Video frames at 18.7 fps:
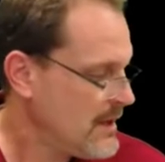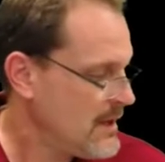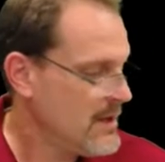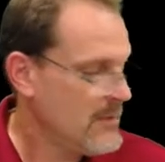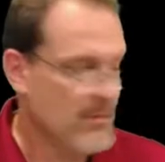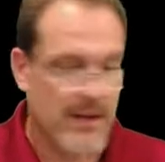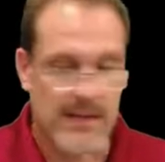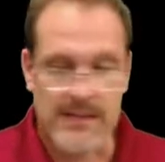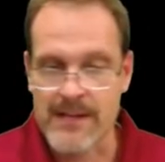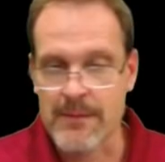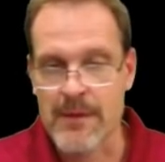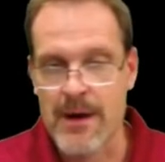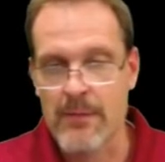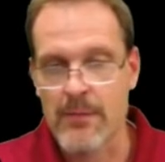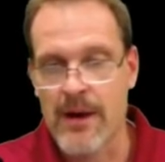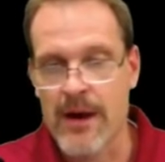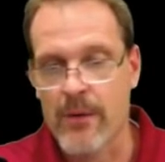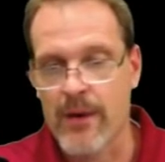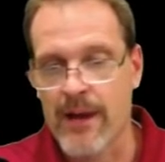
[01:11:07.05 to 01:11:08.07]
Because I'm on
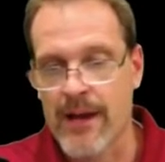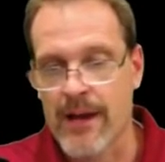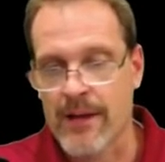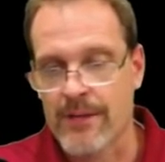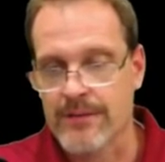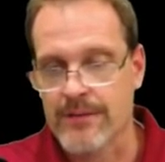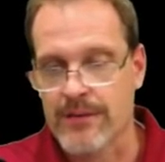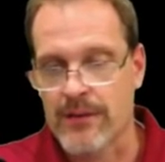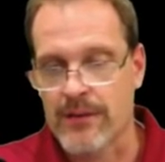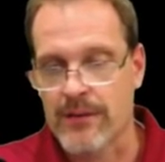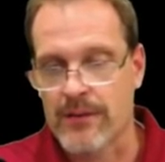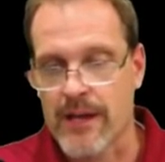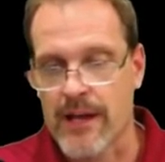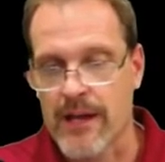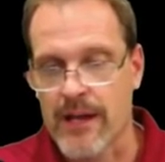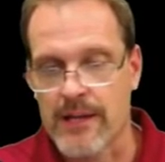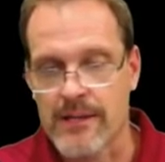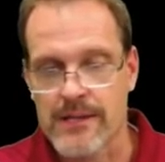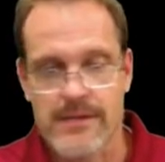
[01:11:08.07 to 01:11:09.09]
my way out too,
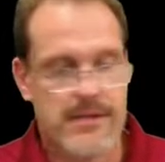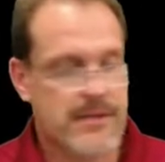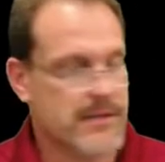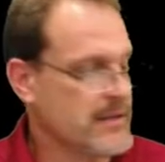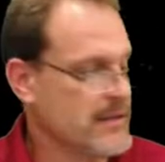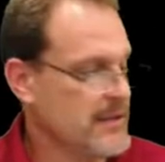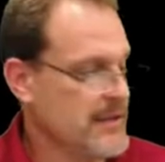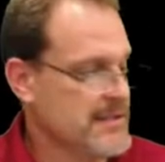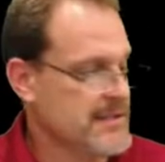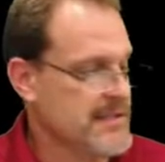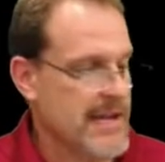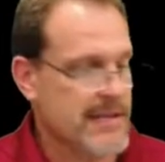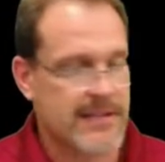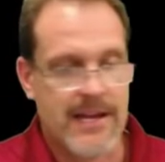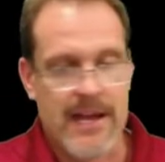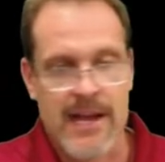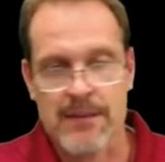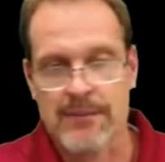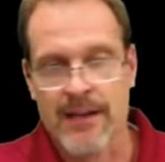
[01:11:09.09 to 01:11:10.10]
guys. It's that
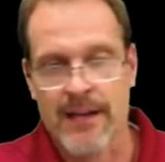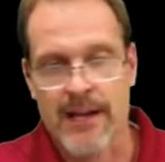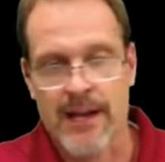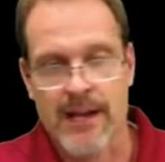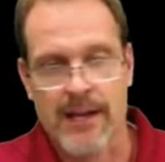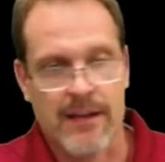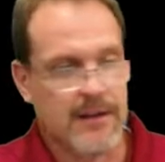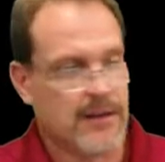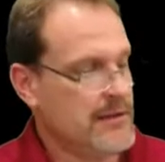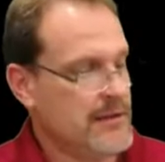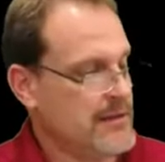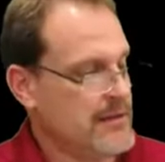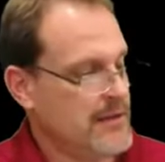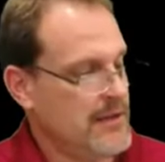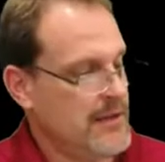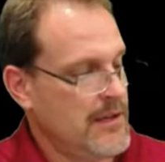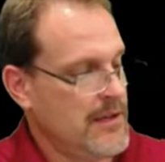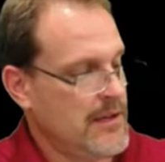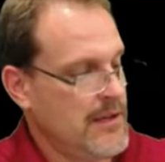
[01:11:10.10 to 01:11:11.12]
time of night.
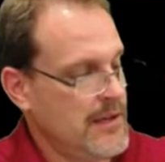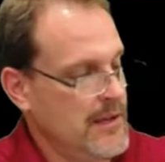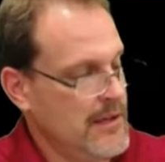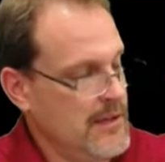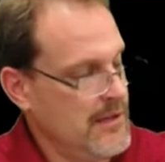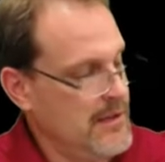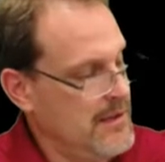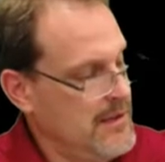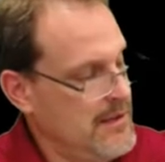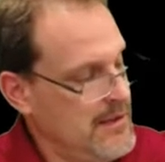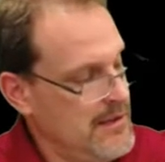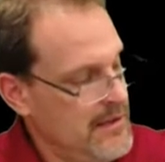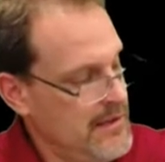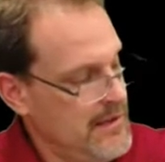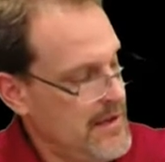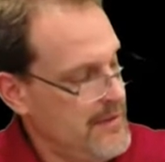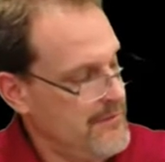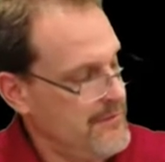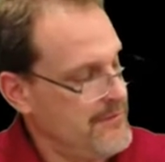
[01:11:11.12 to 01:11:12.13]

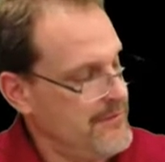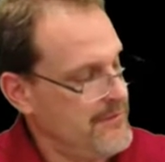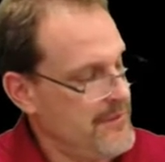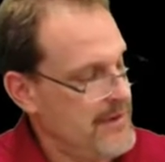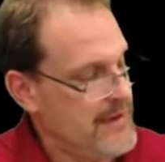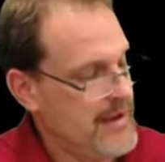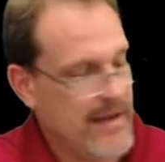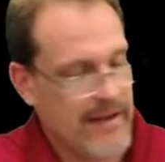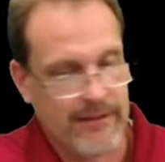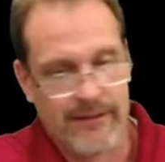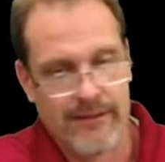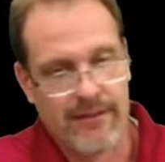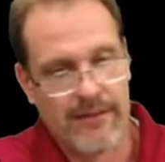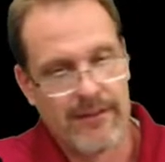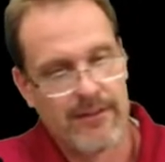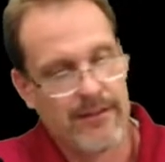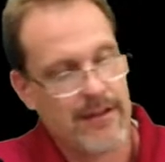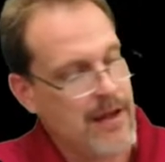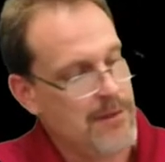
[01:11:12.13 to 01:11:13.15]
I've
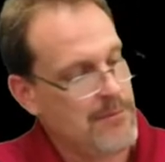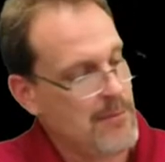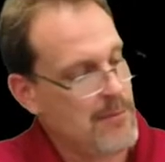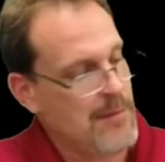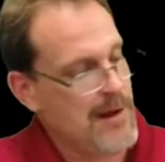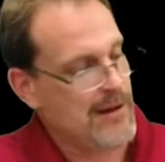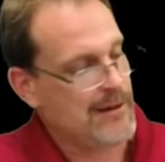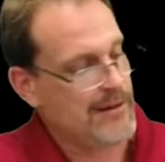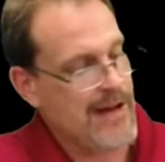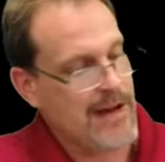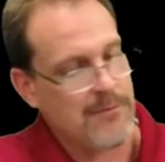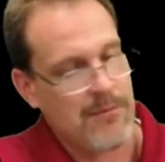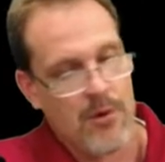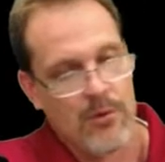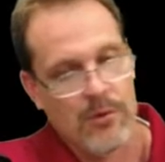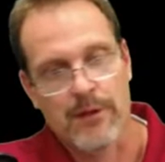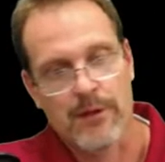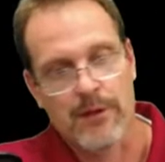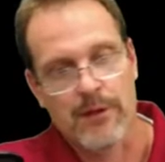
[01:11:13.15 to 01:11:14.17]
I'm about I'm
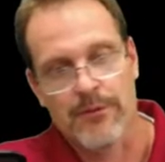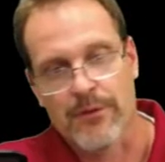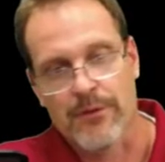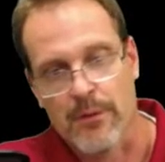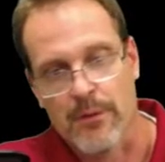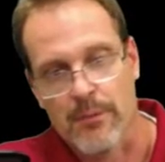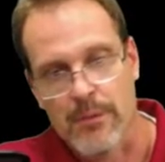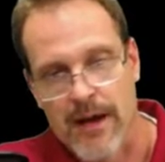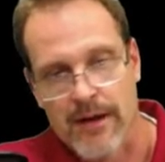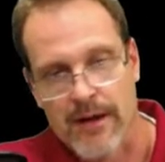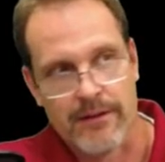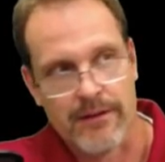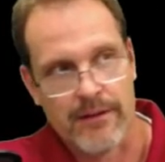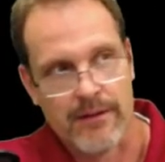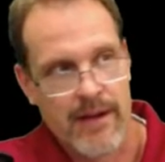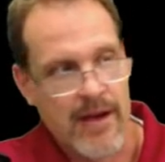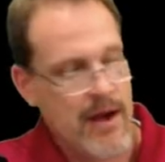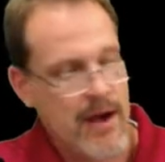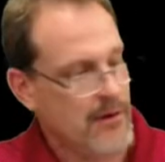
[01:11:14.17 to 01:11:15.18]
only good for about
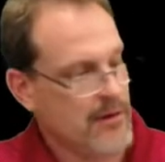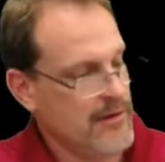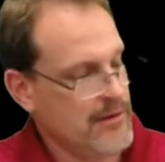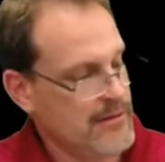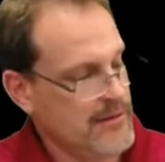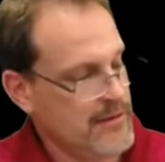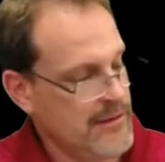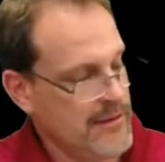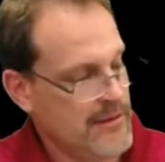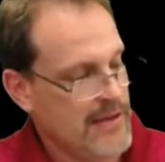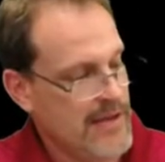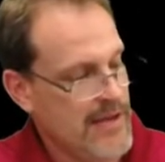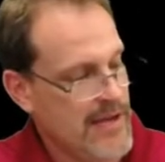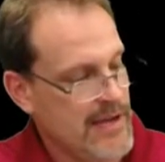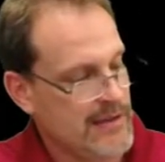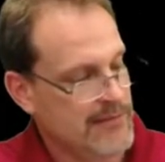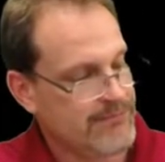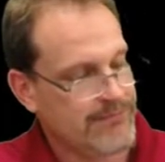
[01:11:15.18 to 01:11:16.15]
an hour, and then I